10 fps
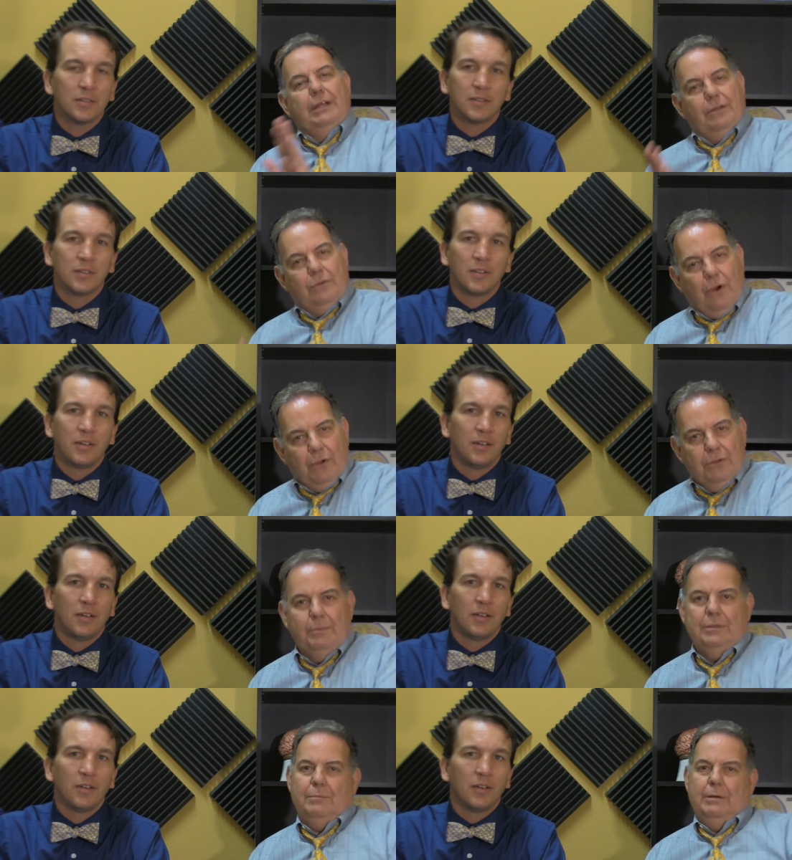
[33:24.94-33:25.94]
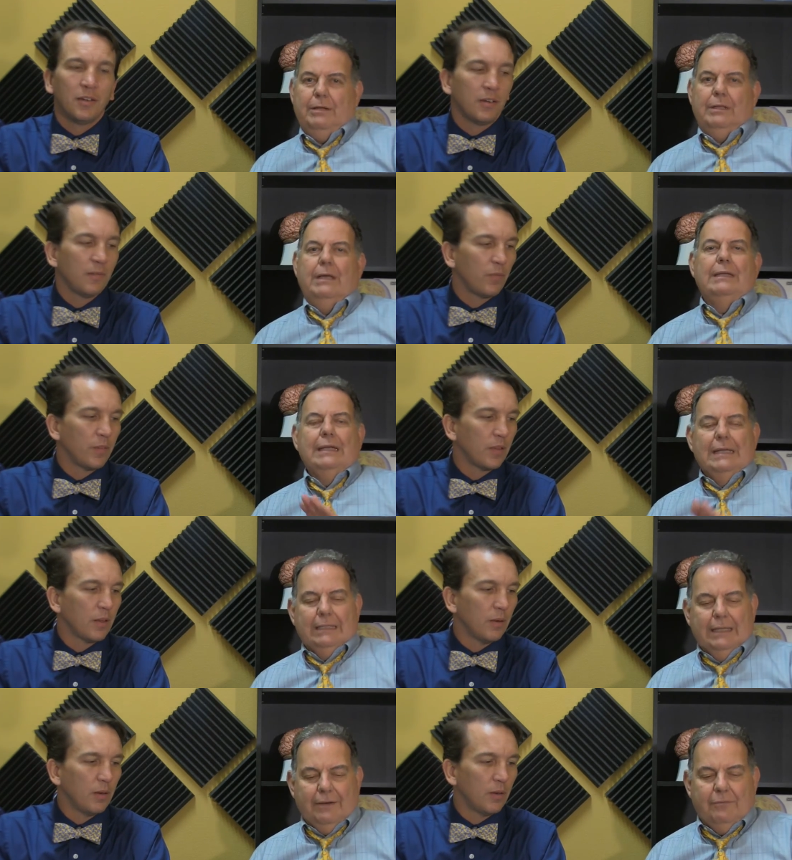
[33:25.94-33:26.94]
Speaker 1: another argument about that.
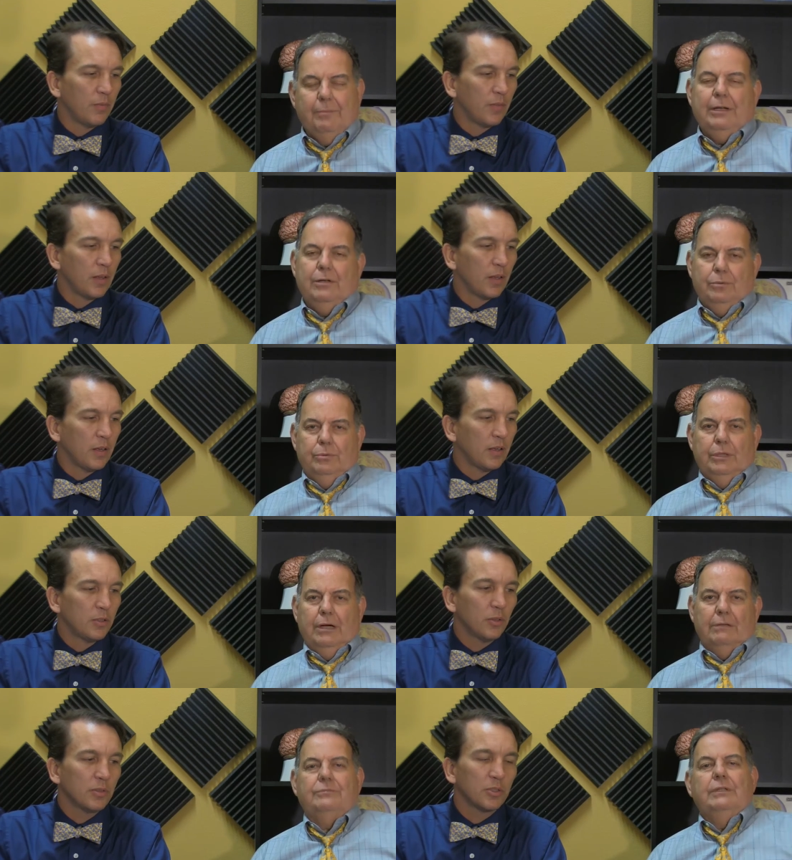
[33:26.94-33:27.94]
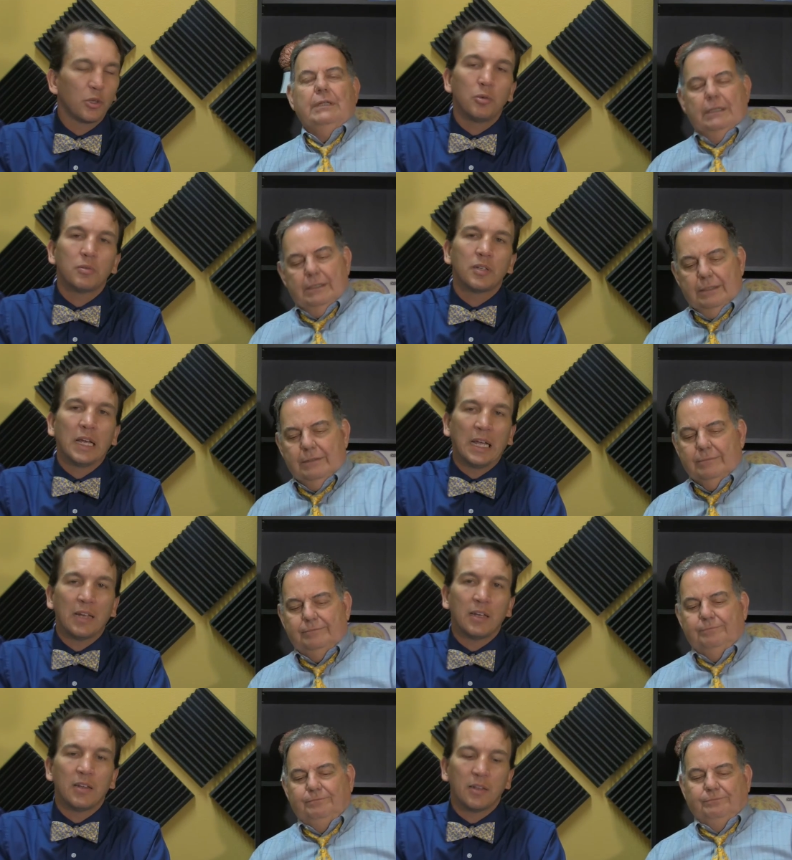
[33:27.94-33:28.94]
Let everybody cool off. Don't
Speaker 2: don't
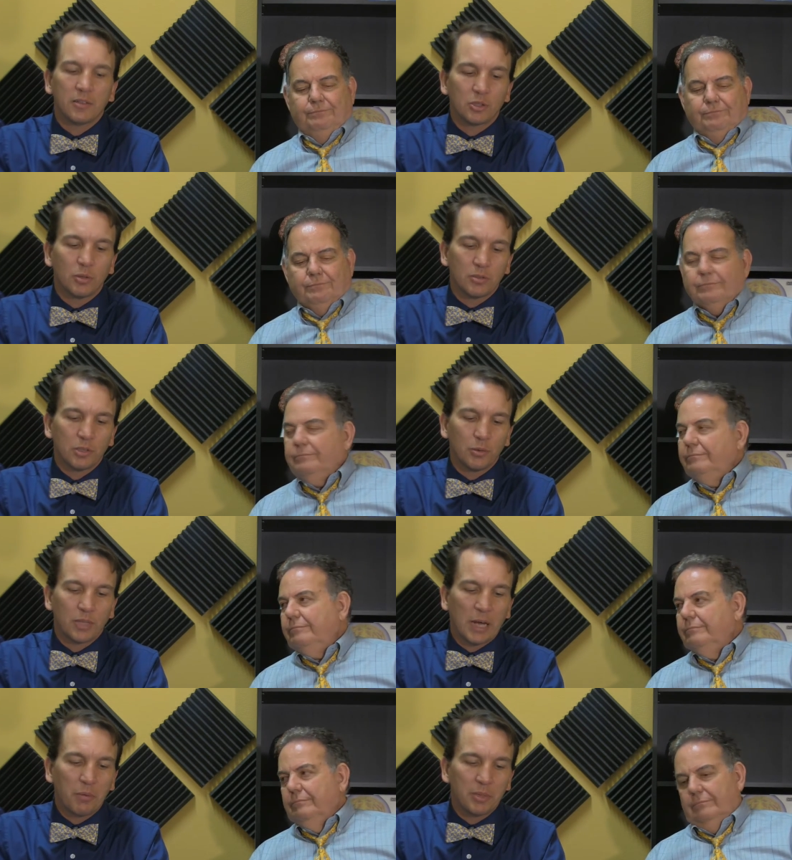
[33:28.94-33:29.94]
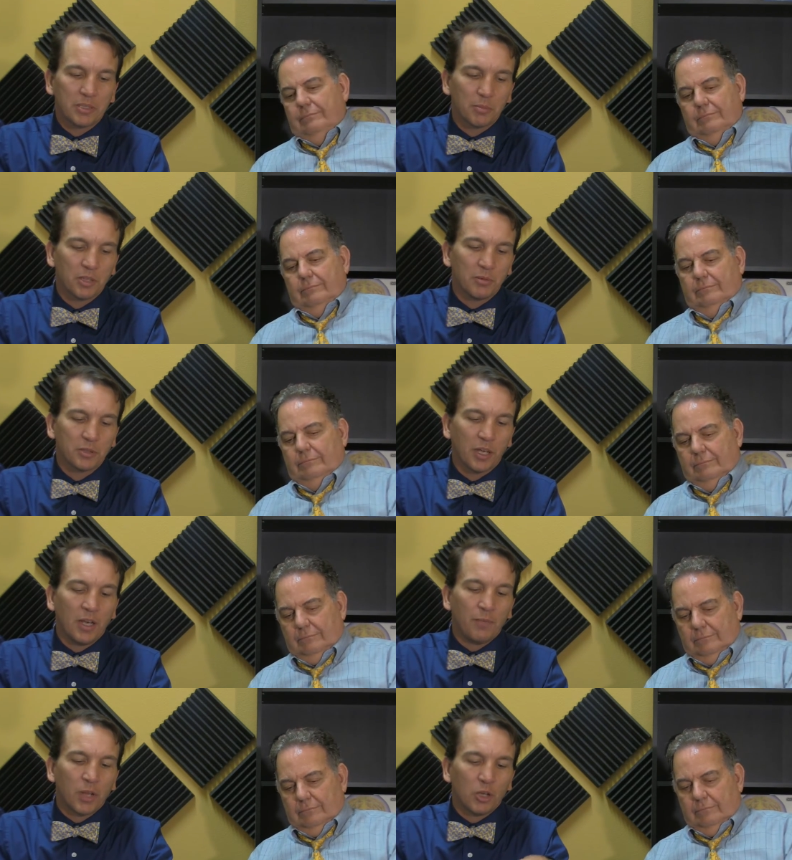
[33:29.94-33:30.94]
and and so so that will be something that will say,
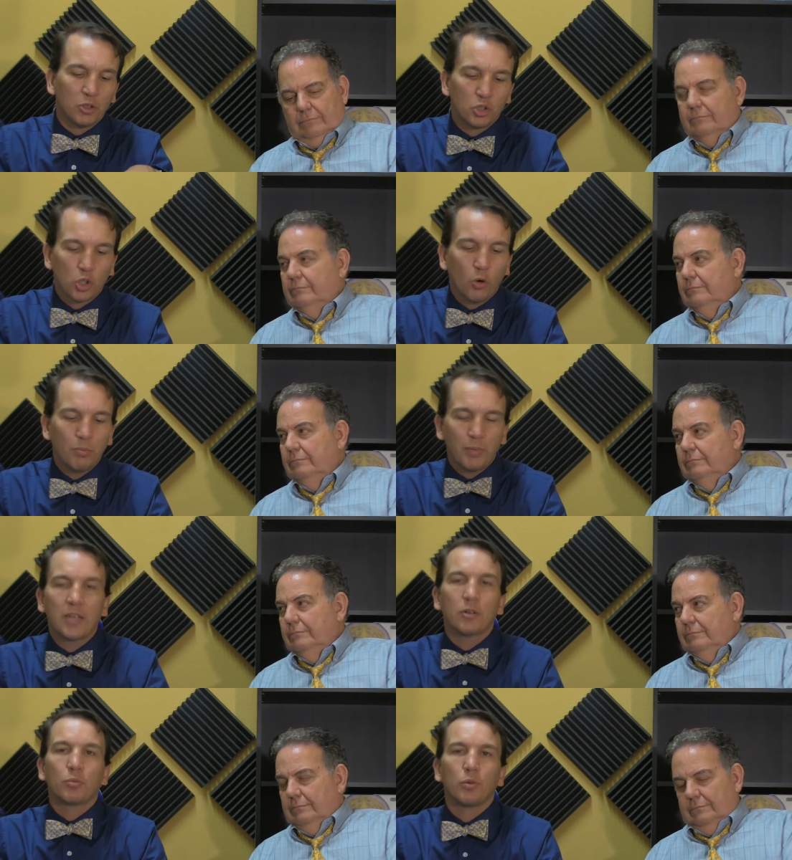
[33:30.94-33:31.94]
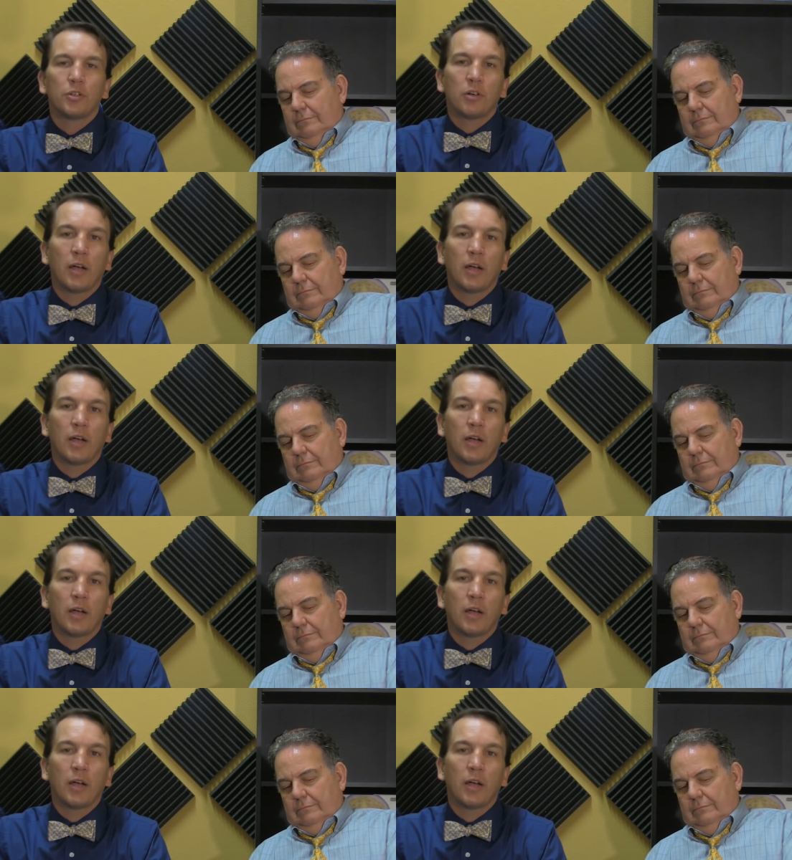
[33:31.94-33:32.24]
don't make it a rule in your